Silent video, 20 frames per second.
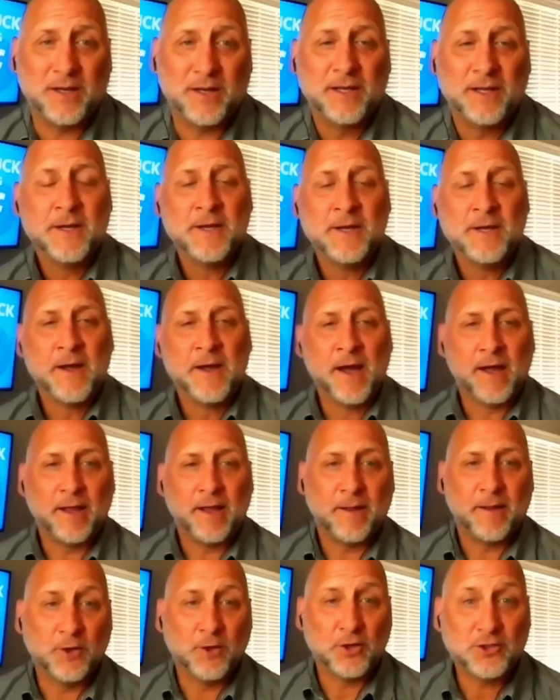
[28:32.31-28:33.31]
it. Okay.
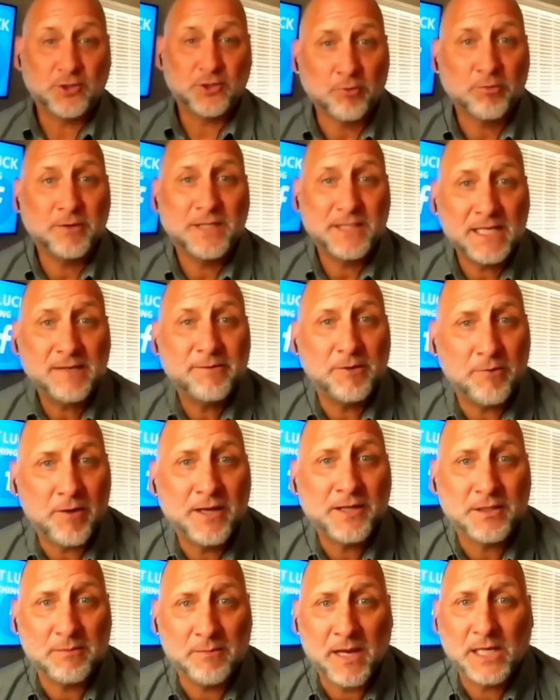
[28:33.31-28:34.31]
You're still receiving
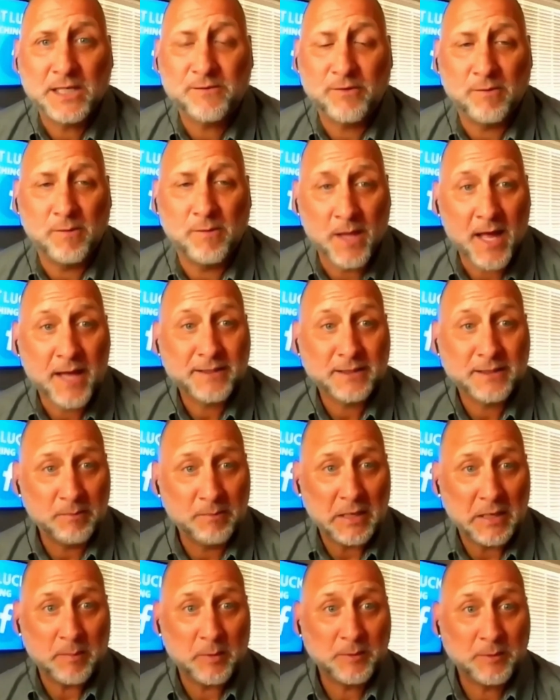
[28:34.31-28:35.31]
resumes from lots of
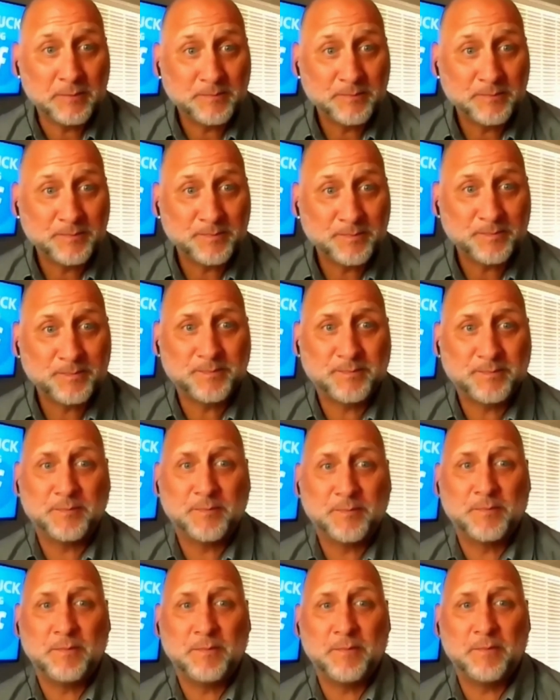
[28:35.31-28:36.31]
people,
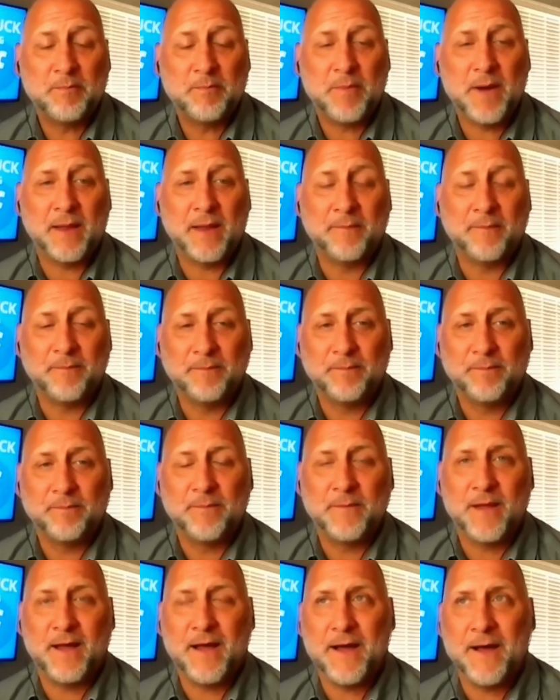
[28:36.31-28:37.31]
but
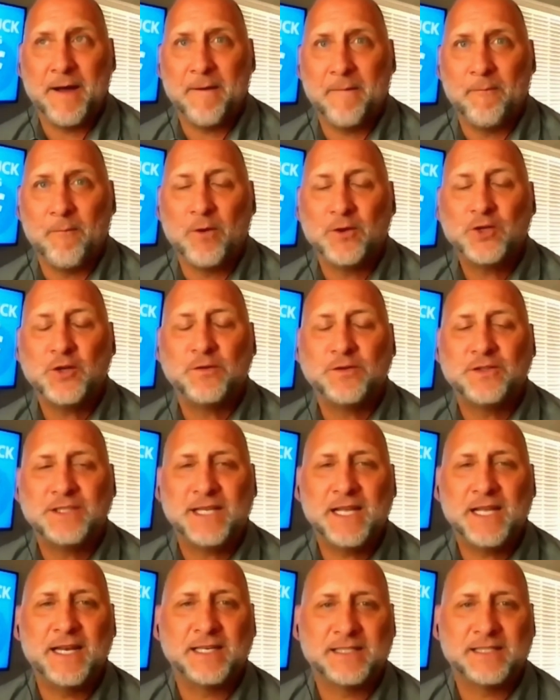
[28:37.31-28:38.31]
what you've
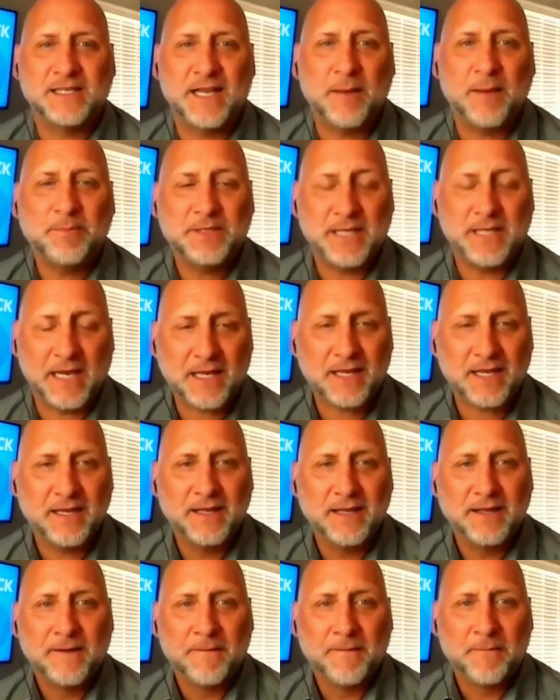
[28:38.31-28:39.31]
seen is an uptick
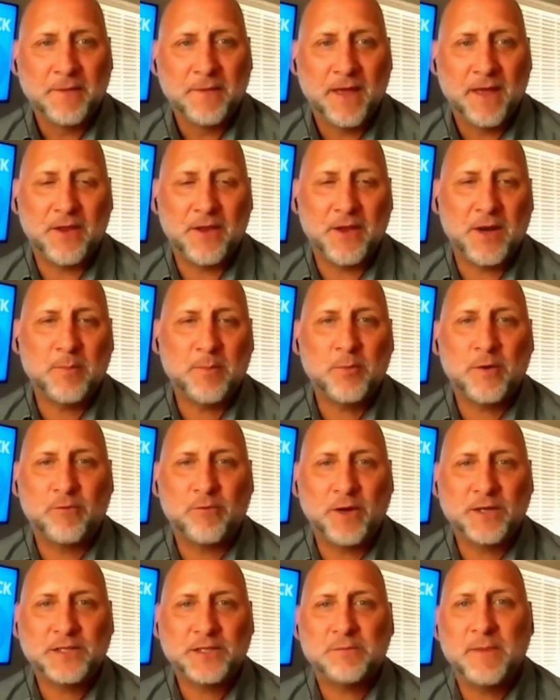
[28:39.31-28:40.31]
in the number of
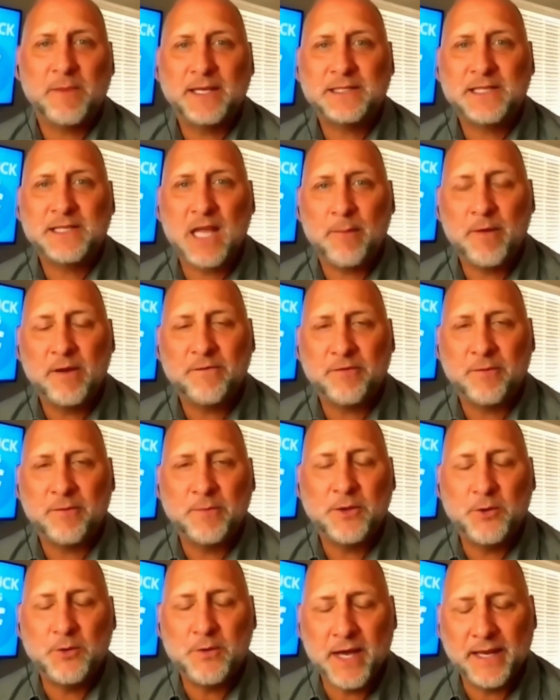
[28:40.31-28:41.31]
resumes coming from
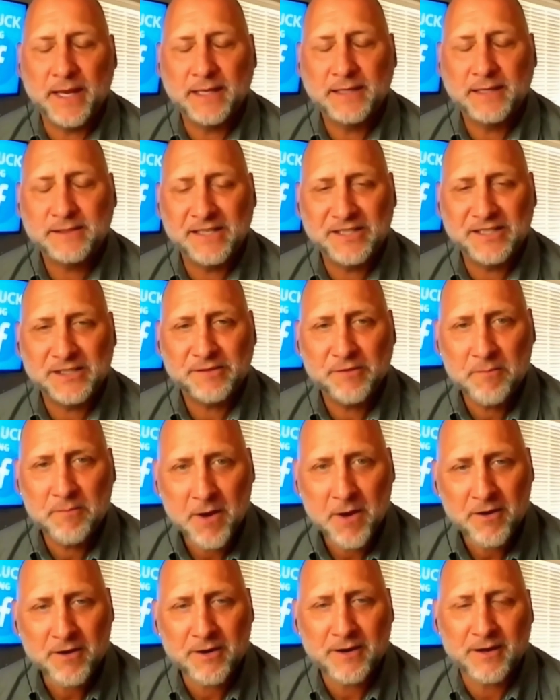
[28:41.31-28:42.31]
the United States of
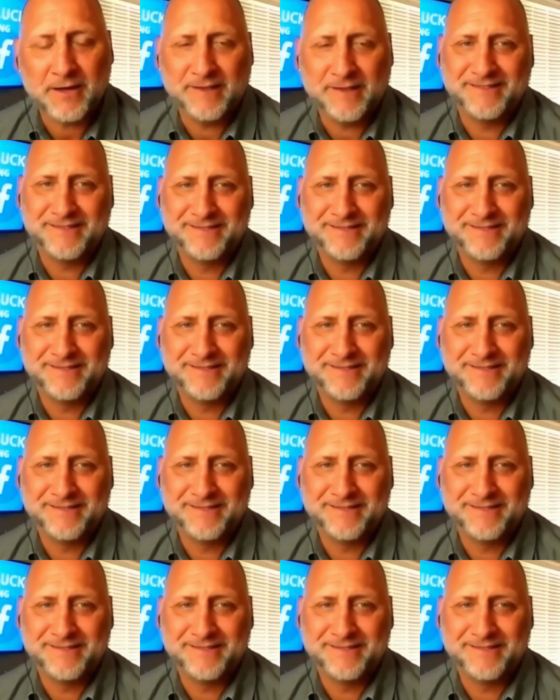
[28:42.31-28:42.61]
America.